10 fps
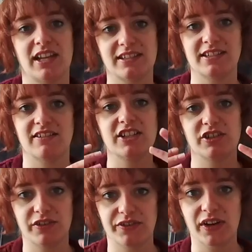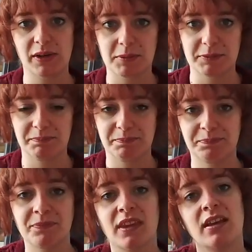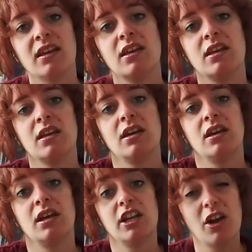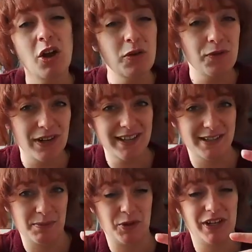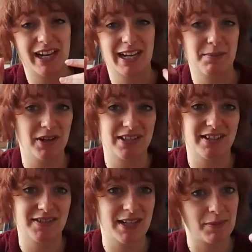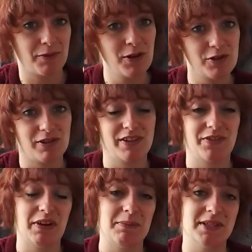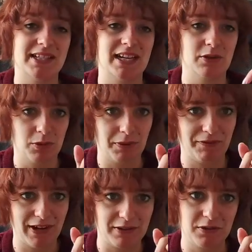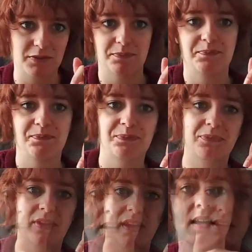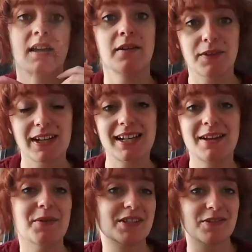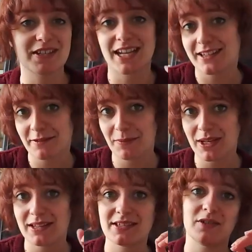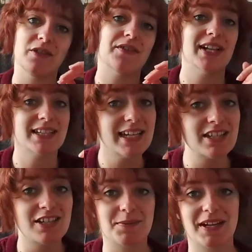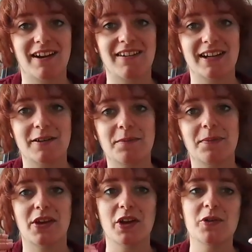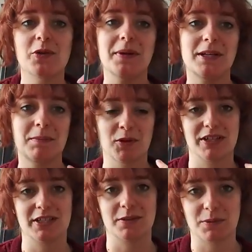necessary during development. Hopefully, at this point, any bugs that have slipped through during the development stage will be found. Finally, once all the tests have passed and all the validation has been carried out, the code will be deployed into